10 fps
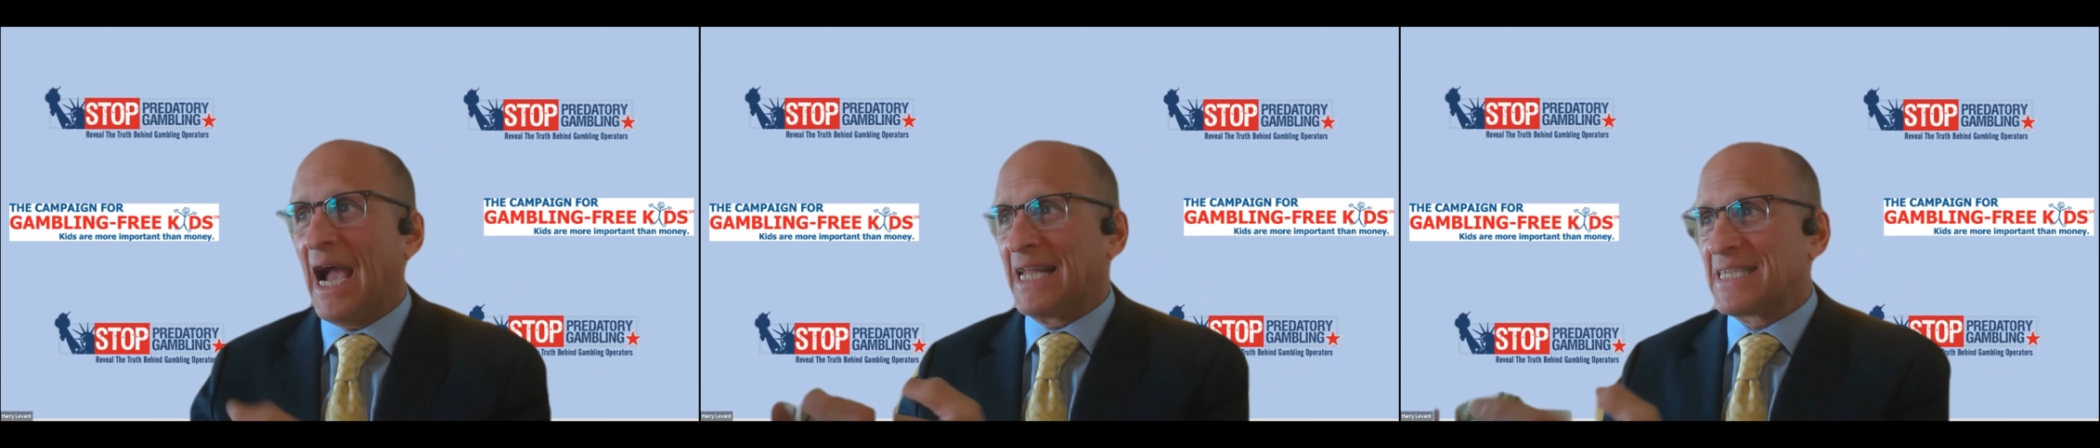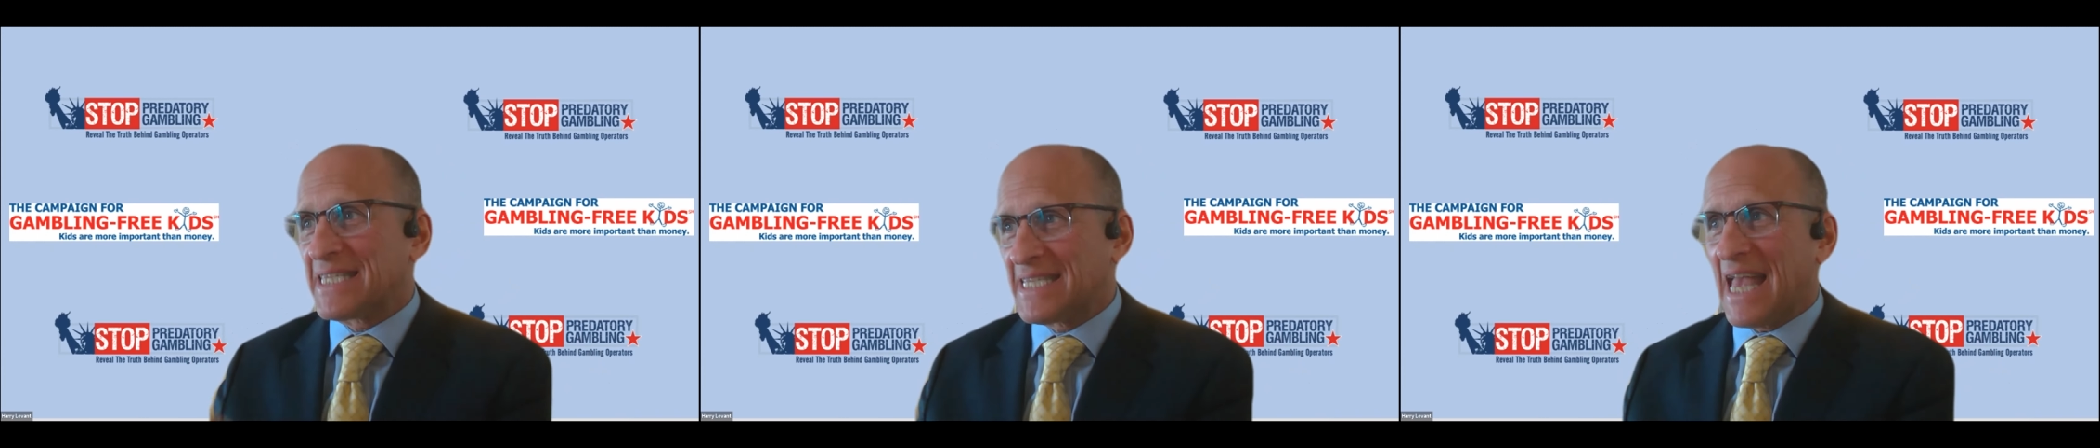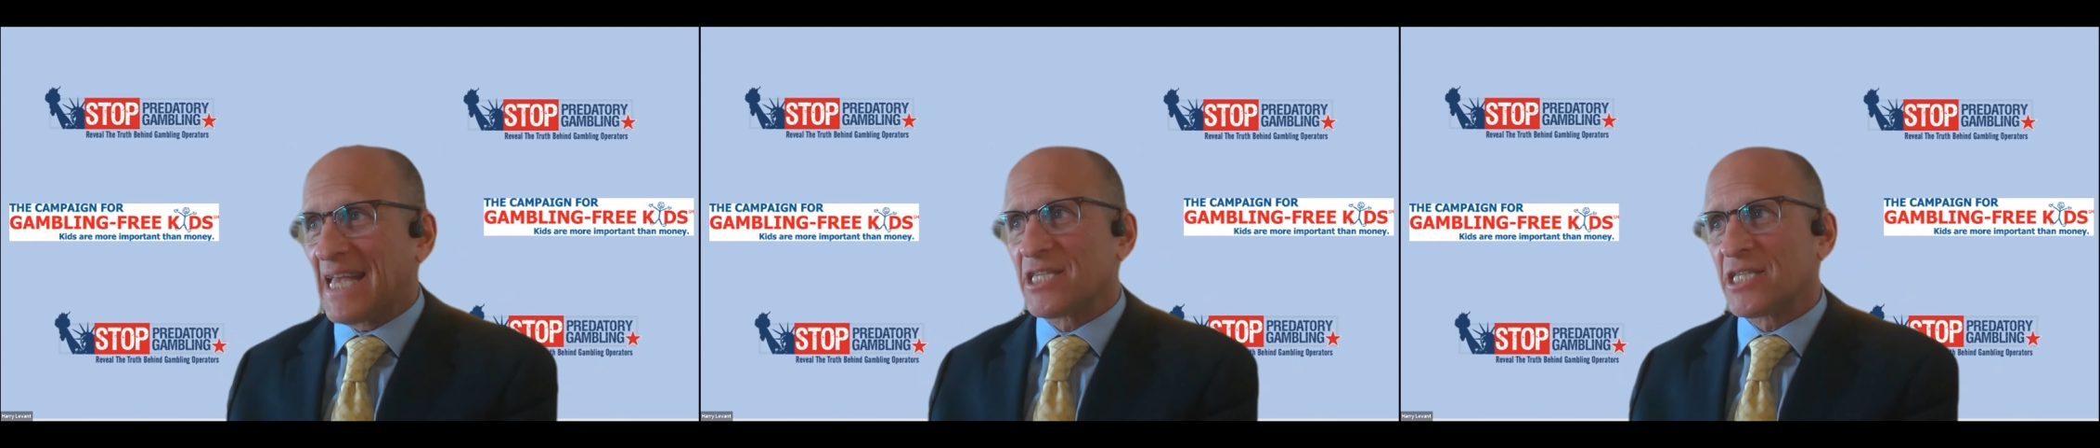and
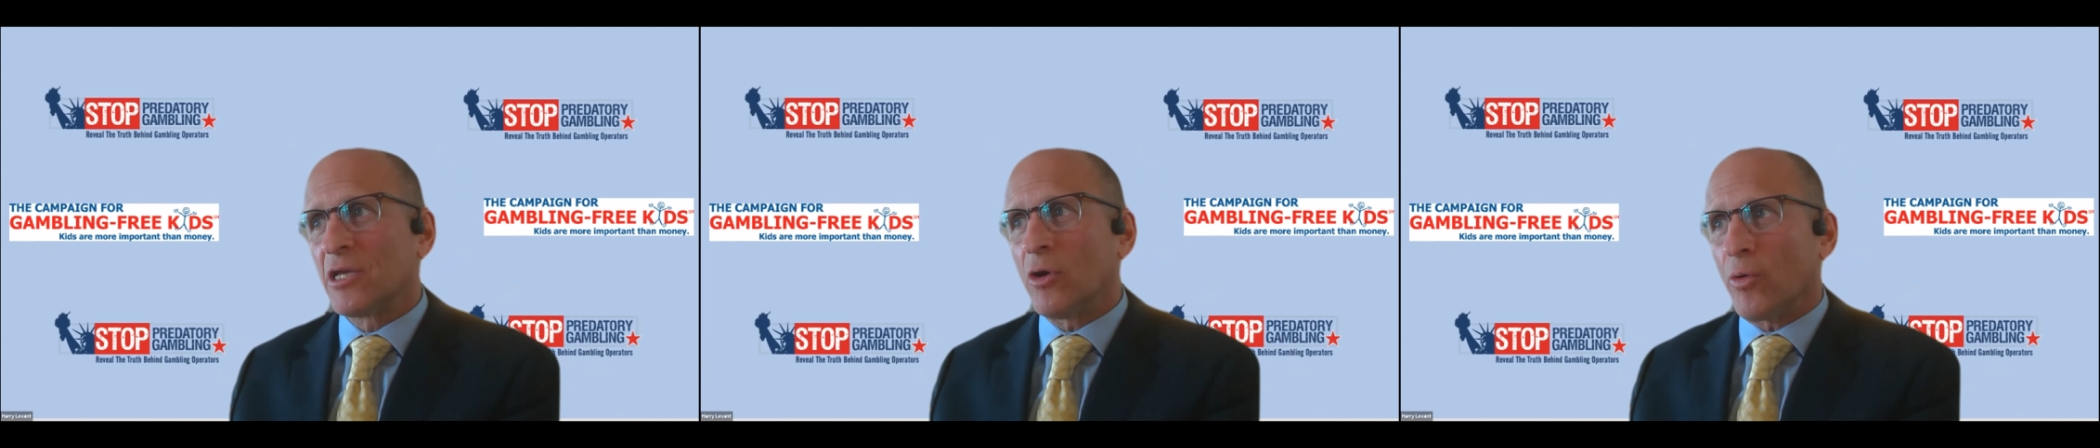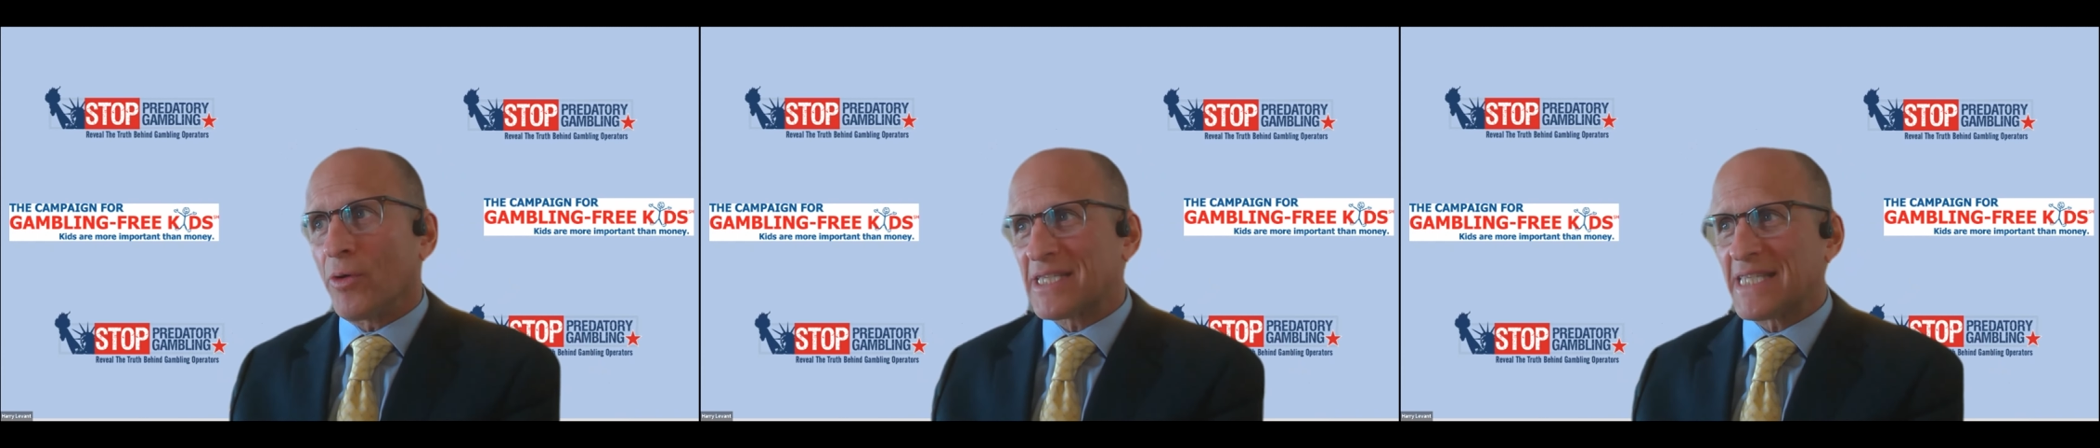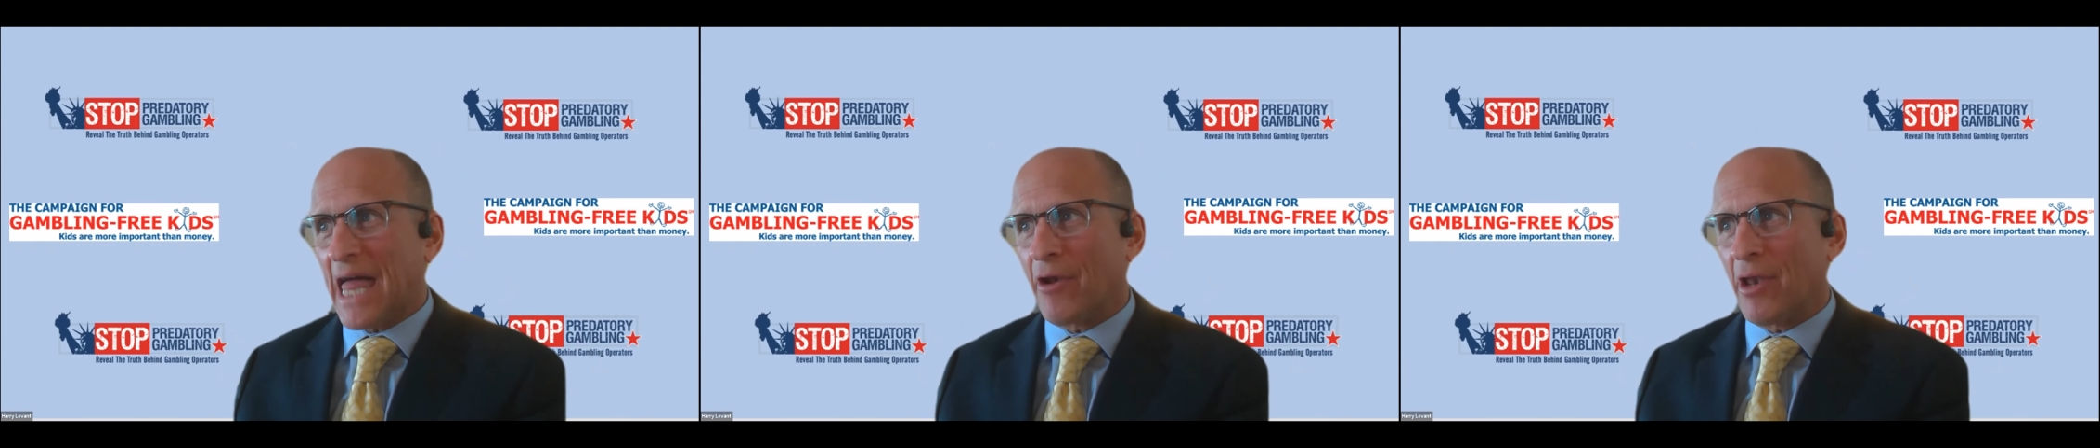says on a
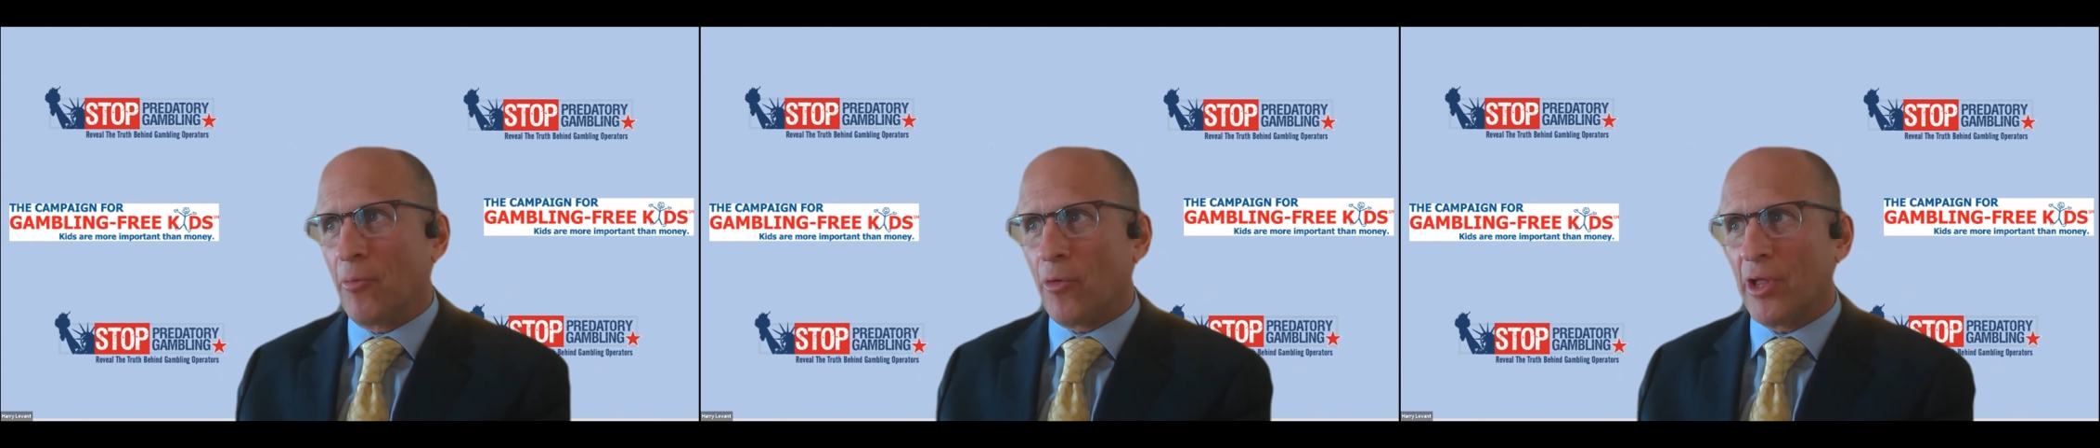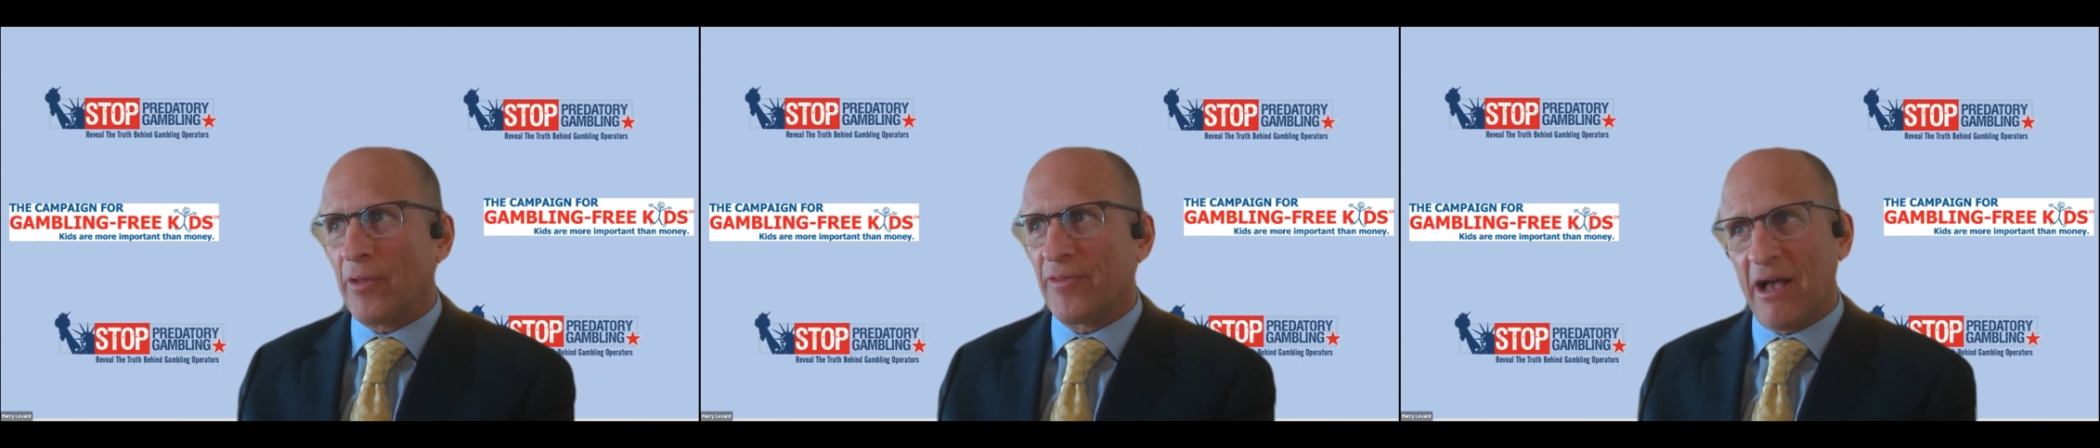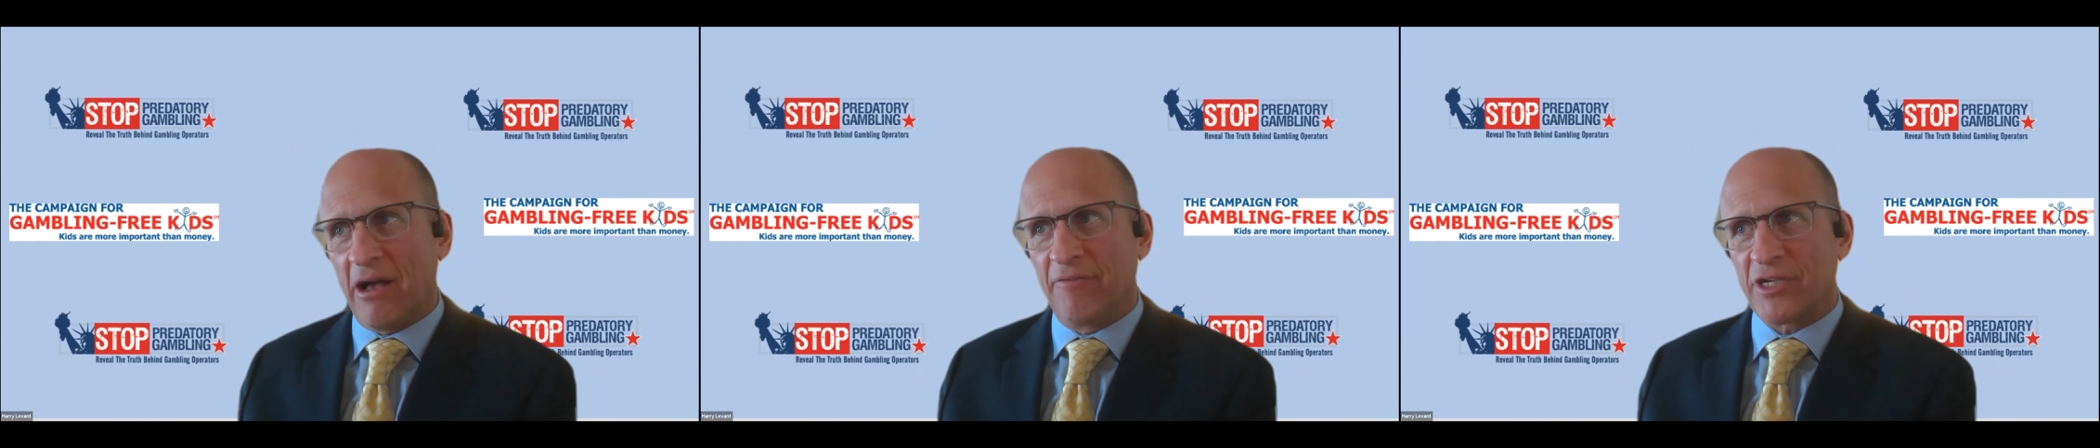Saturday morning on
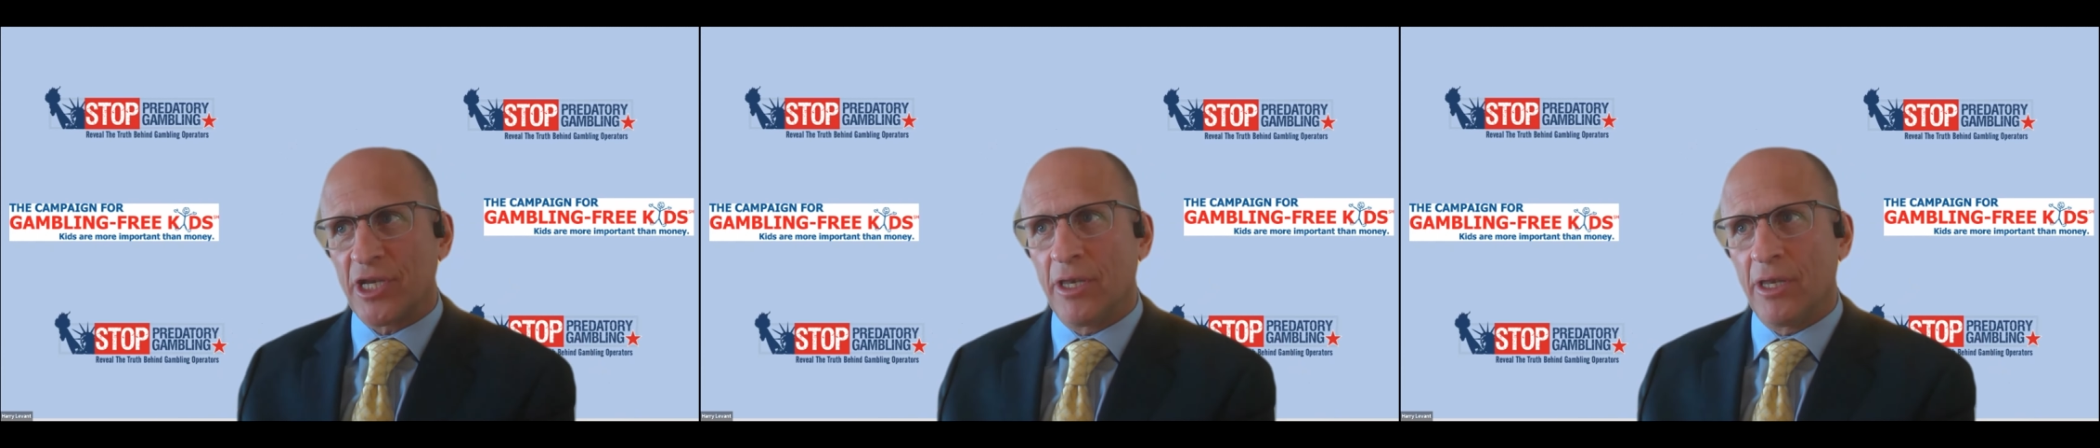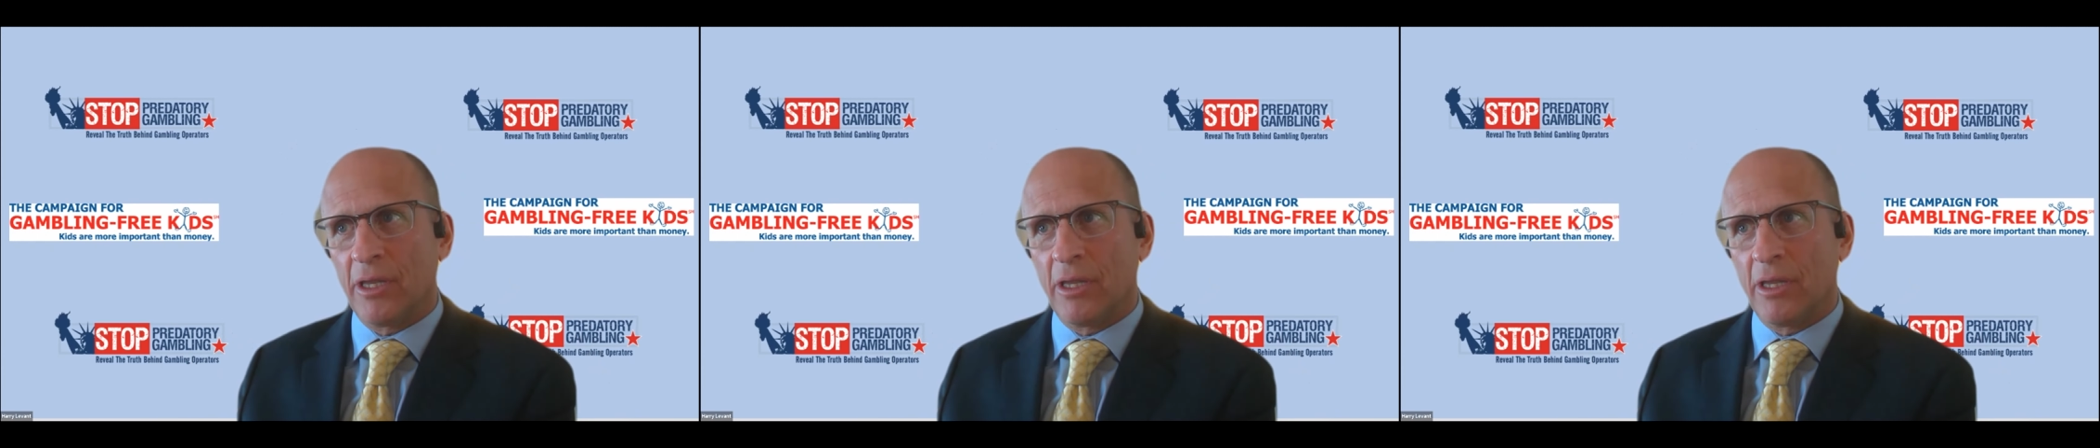television,